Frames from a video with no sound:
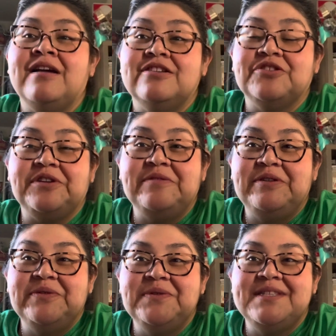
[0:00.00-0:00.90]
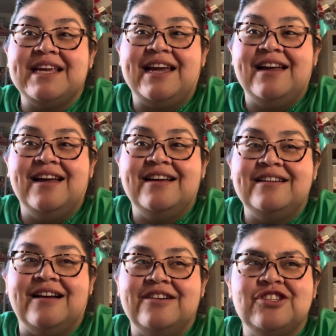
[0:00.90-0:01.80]
Joni Muse and
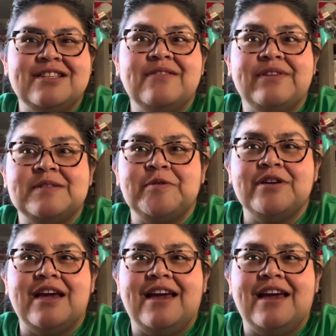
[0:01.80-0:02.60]
uh, she's on Facebook,